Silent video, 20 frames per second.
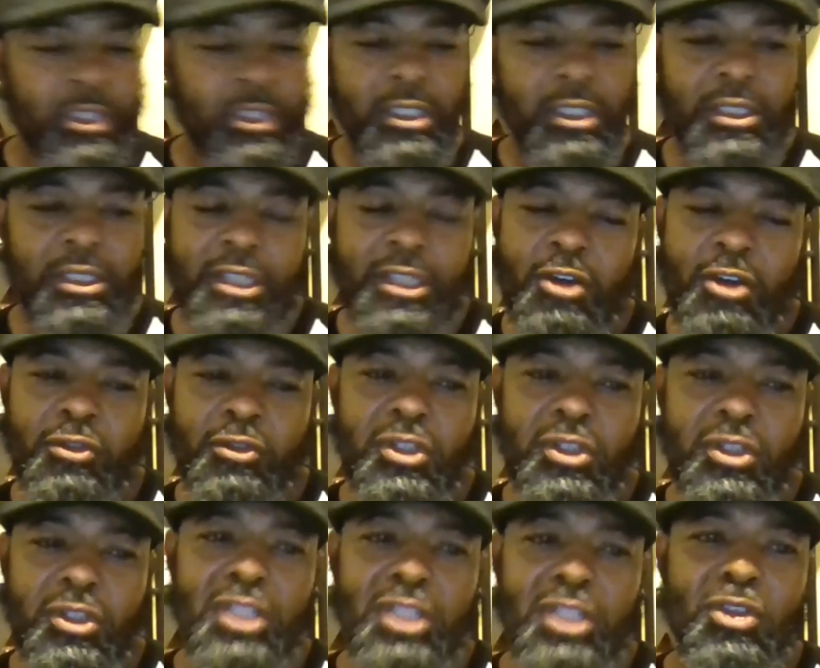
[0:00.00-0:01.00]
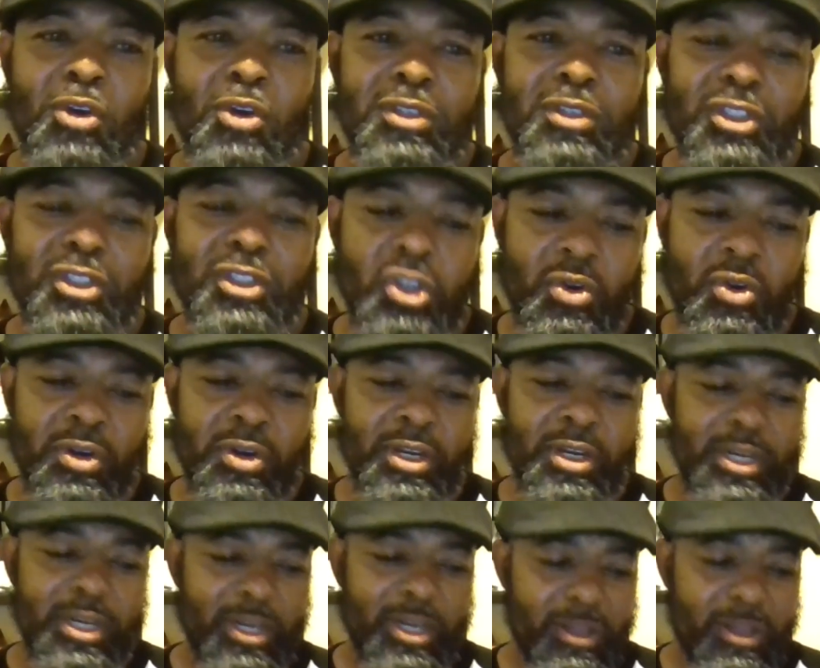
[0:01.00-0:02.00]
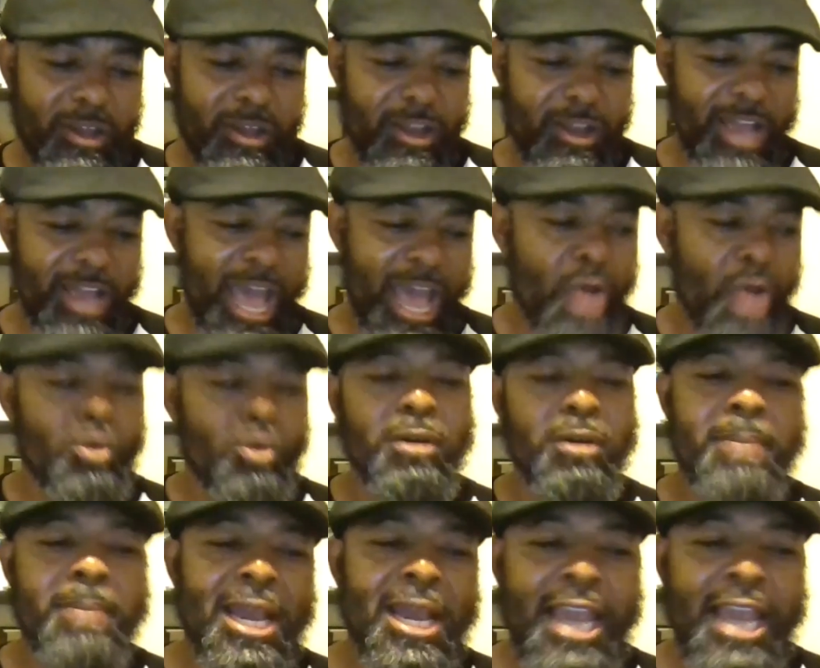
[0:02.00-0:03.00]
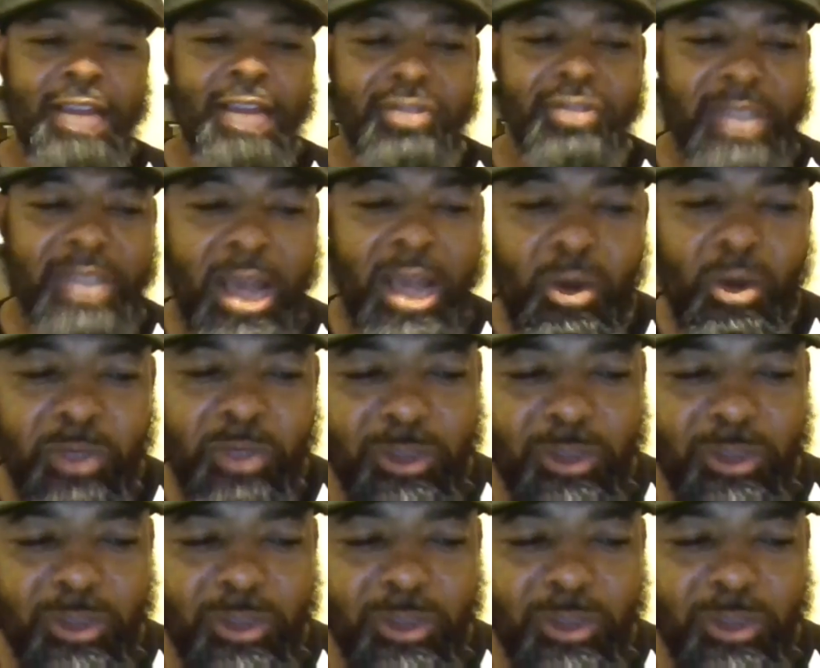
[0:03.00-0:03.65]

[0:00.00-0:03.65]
herself because she thought the turning out of my lifestyle was